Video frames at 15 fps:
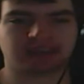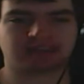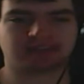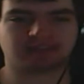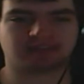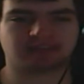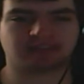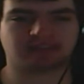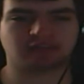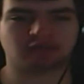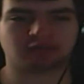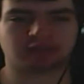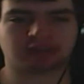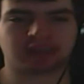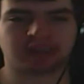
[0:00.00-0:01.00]
it sucks
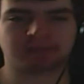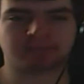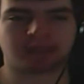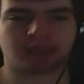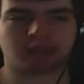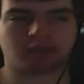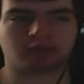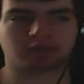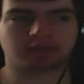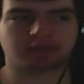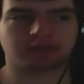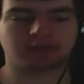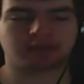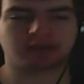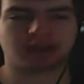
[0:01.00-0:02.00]
this news came out.
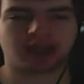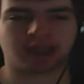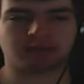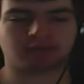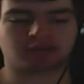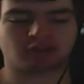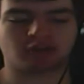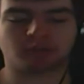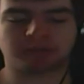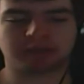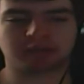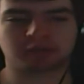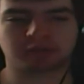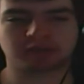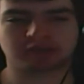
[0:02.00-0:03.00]
I was
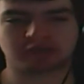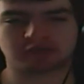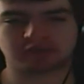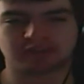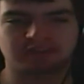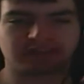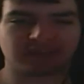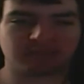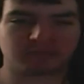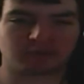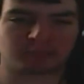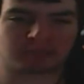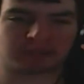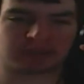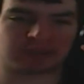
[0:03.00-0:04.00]
hoping it would return in
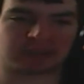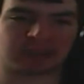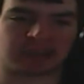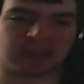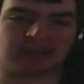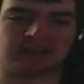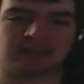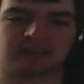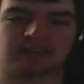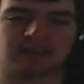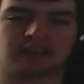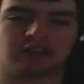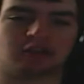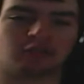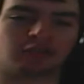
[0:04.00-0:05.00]
December, but yeah,
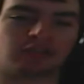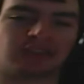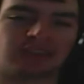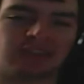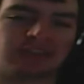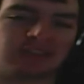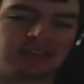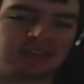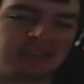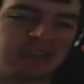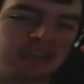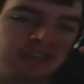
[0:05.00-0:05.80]
looks like that isn't the